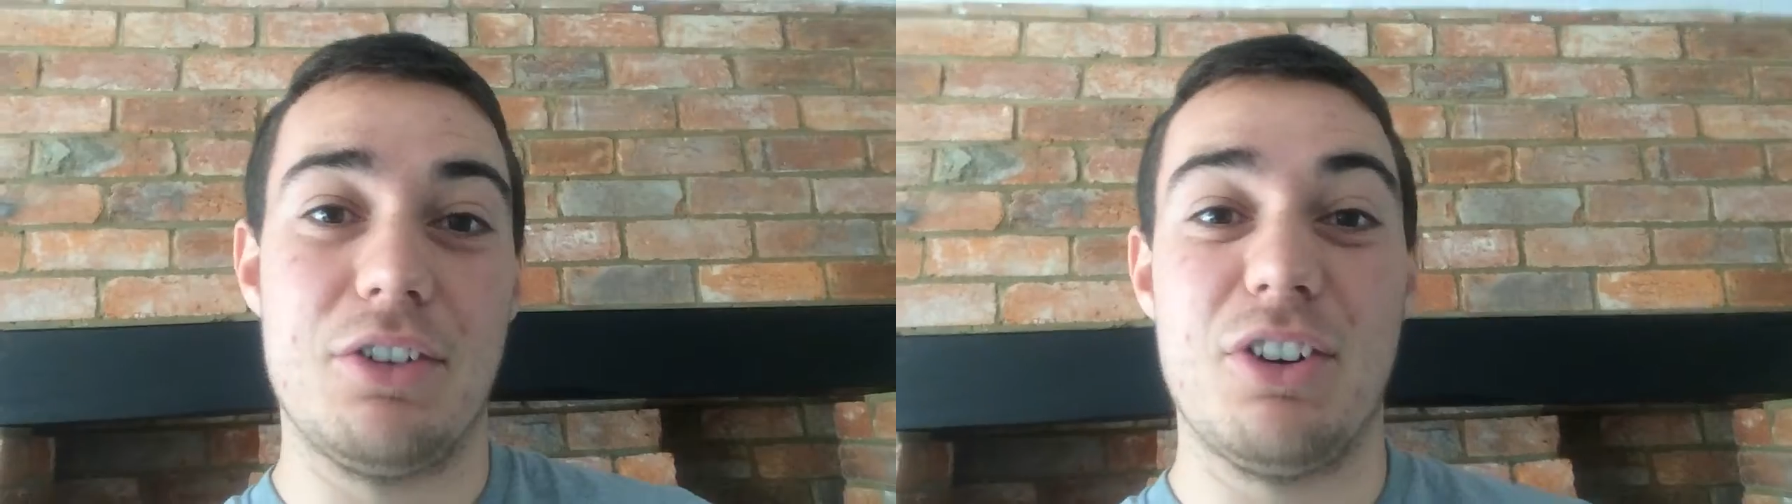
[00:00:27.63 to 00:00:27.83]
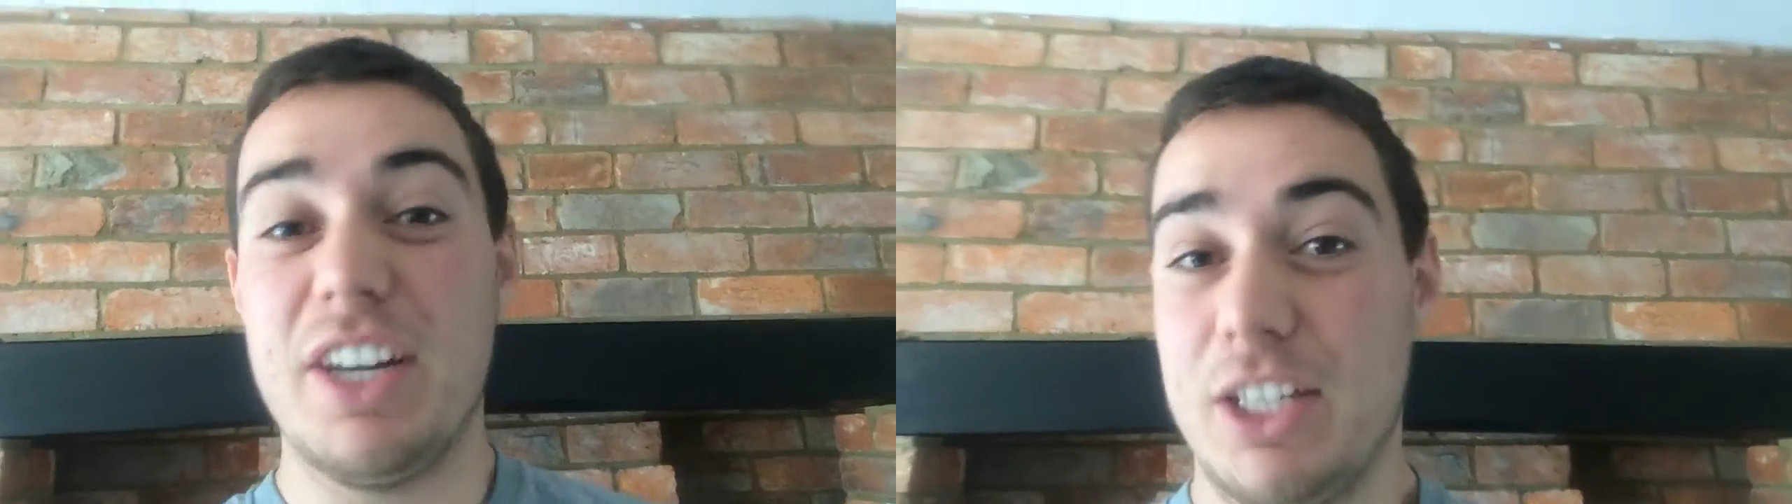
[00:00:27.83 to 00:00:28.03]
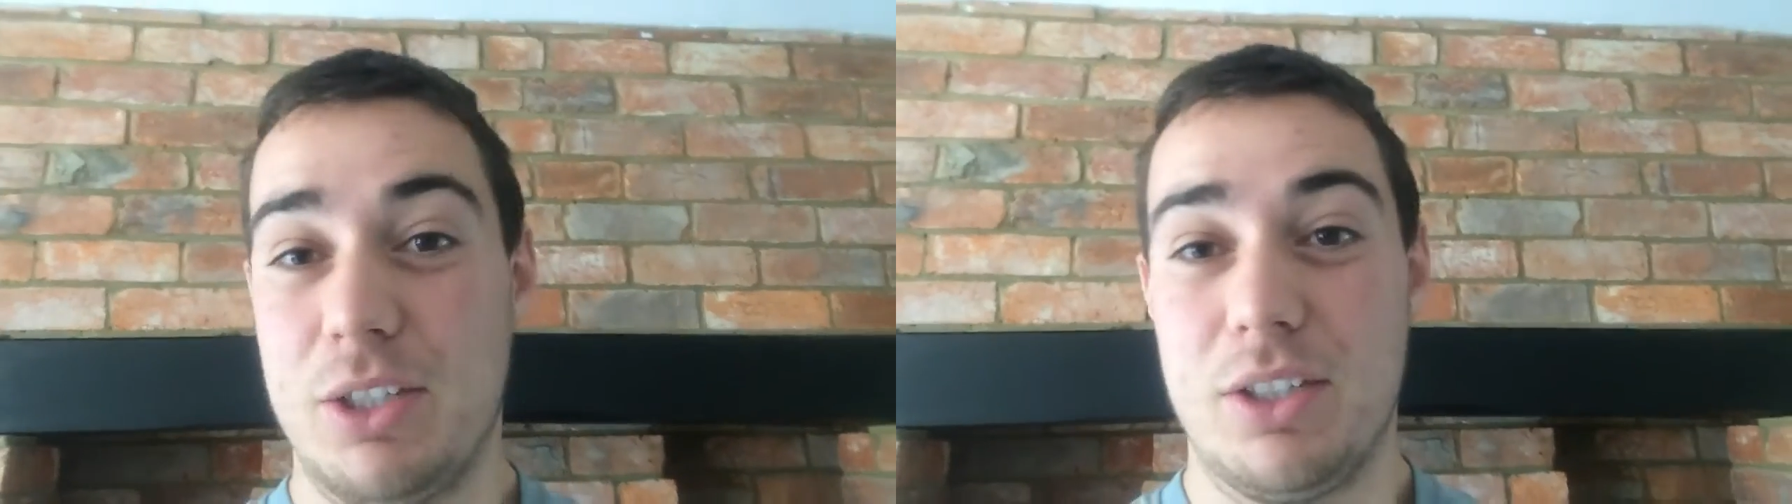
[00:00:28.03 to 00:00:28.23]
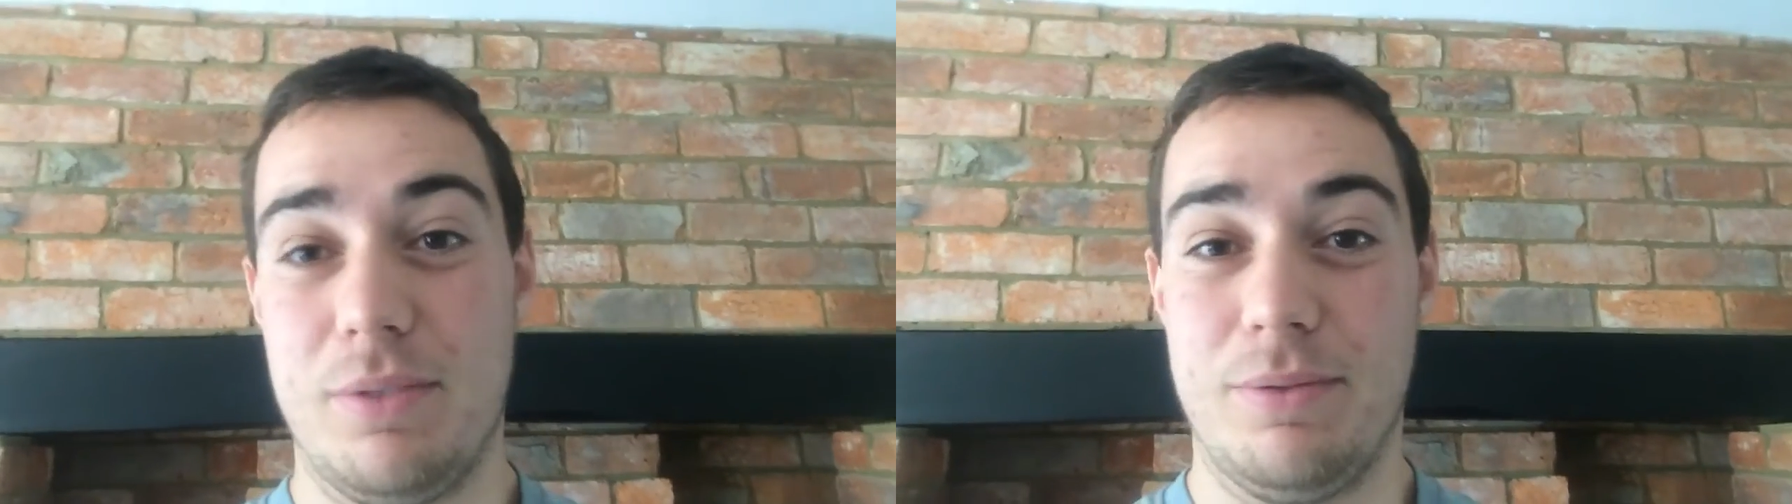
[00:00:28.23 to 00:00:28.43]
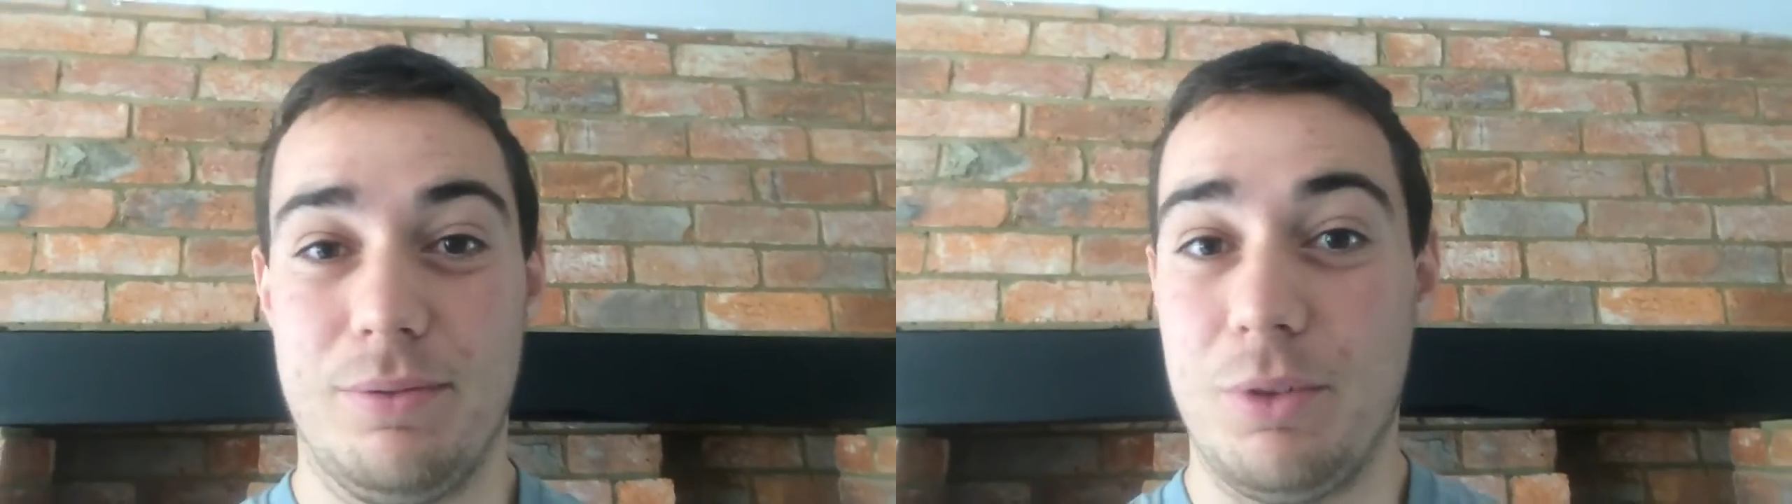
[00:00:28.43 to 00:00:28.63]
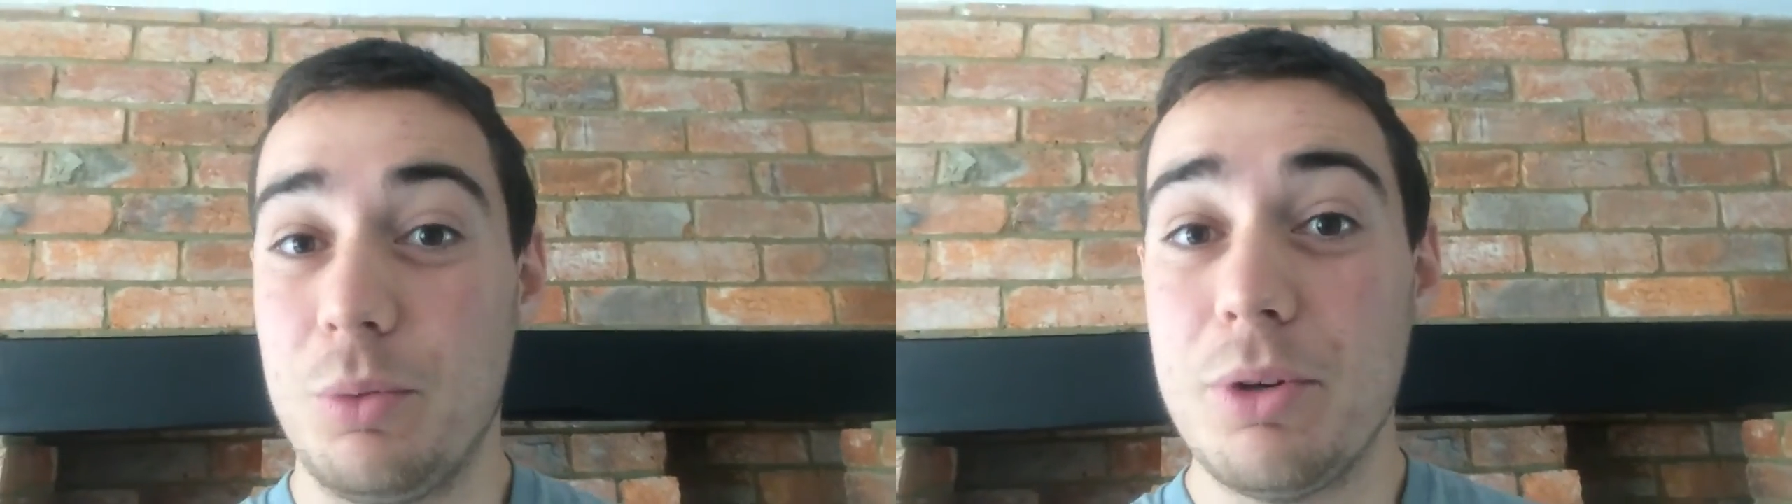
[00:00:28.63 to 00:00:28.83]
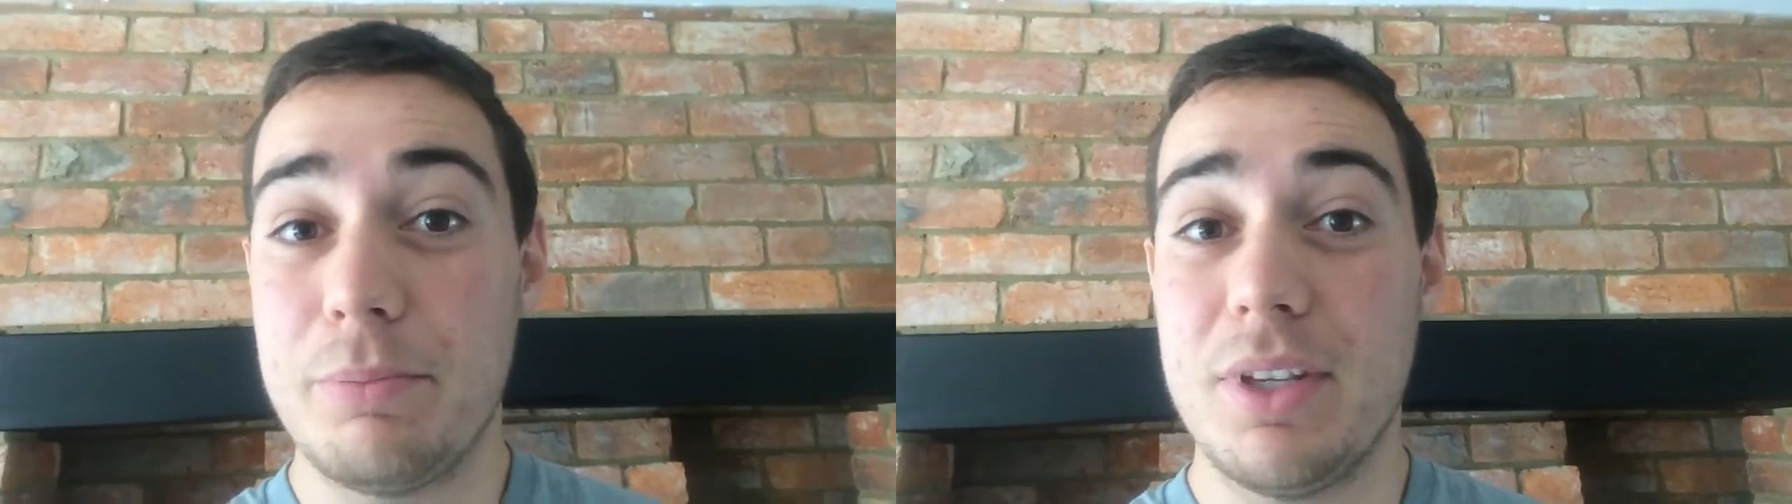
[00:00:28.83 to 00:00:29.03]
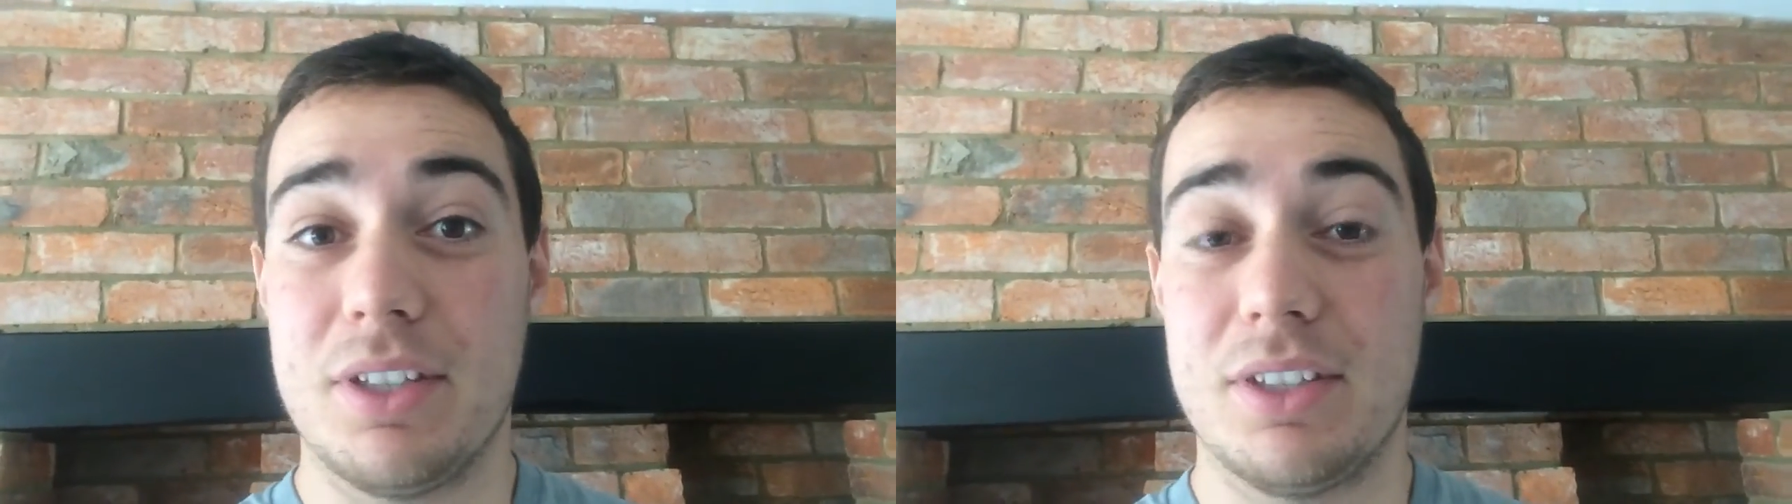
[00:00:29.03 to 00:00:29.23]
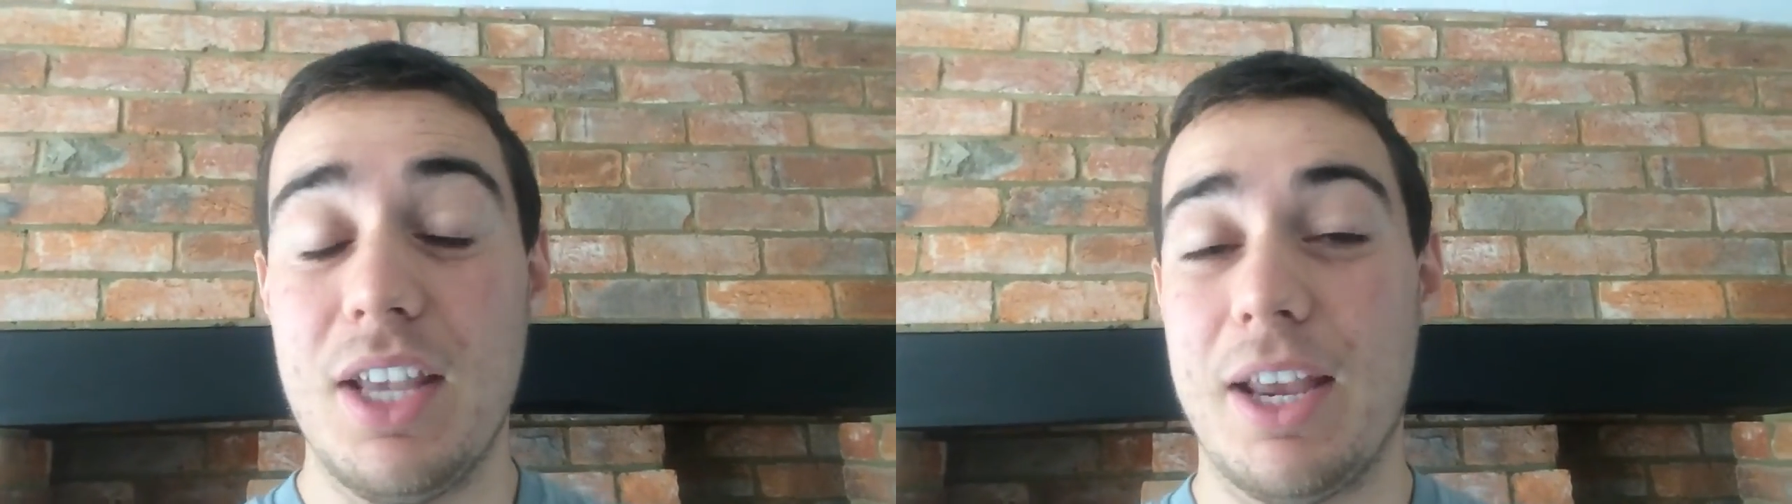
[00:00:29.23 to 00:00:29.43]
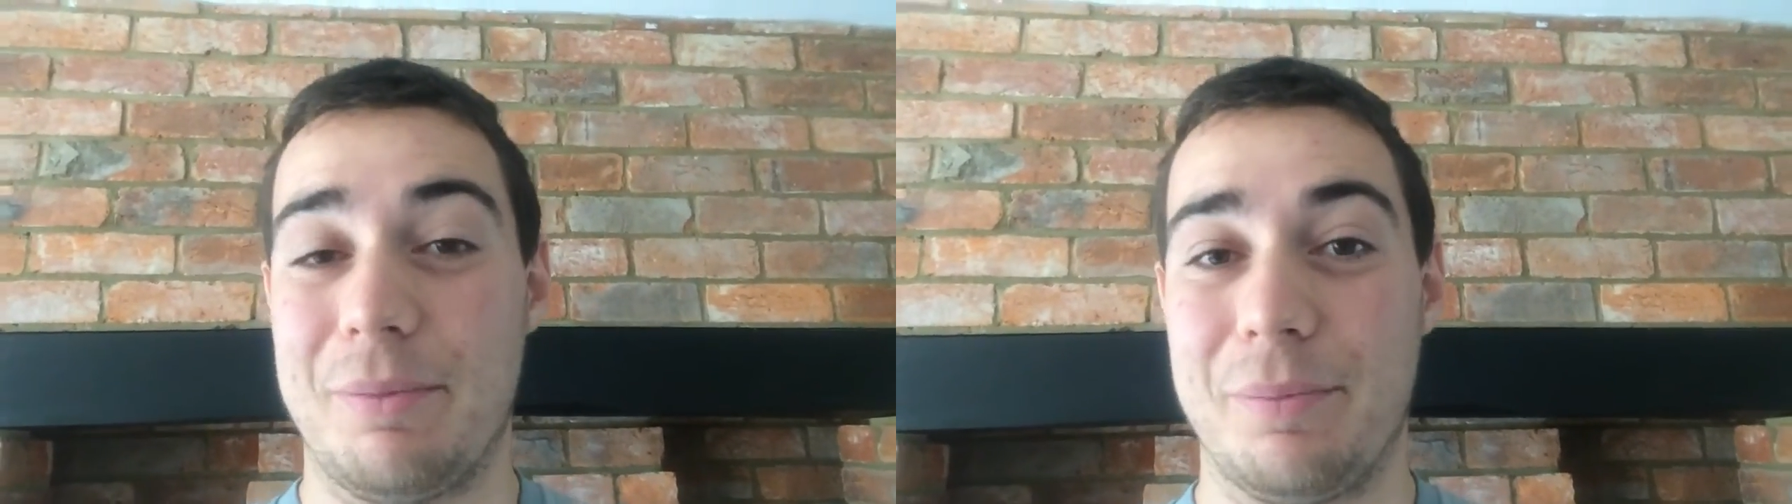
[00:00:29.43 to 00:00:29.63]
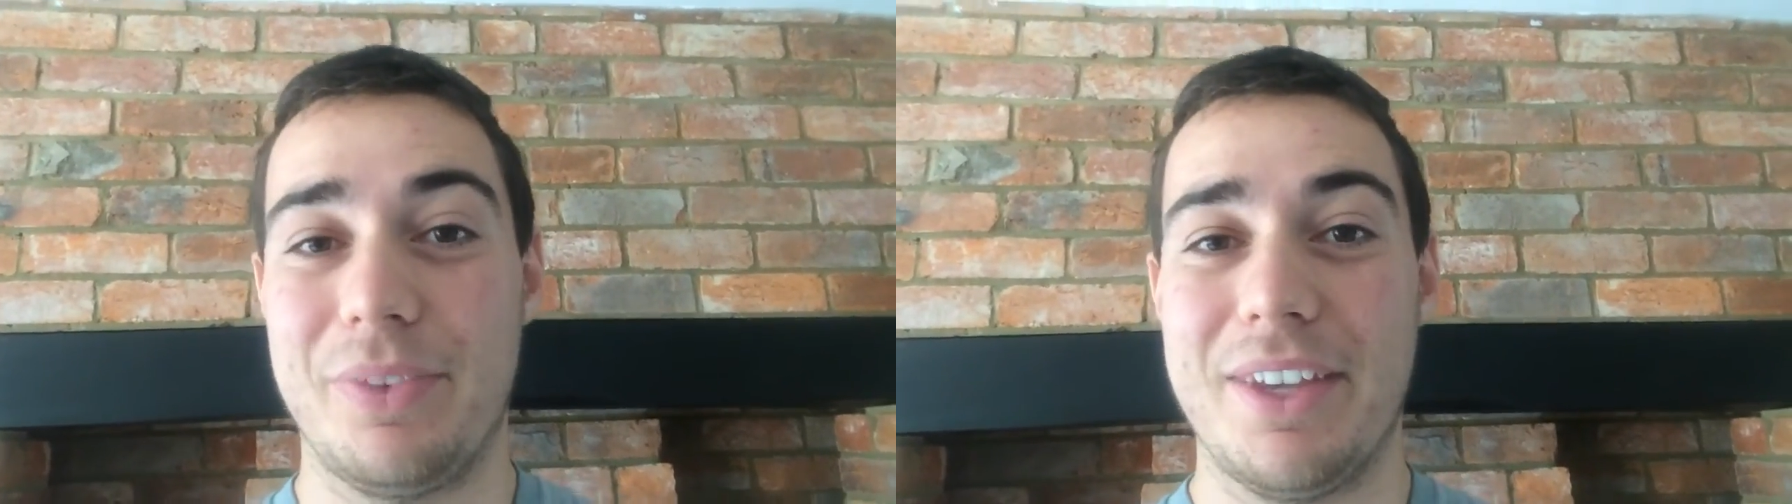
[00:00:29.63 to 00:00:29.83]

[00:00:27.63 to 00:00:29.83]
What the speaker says: or at least we wouldn't be the same.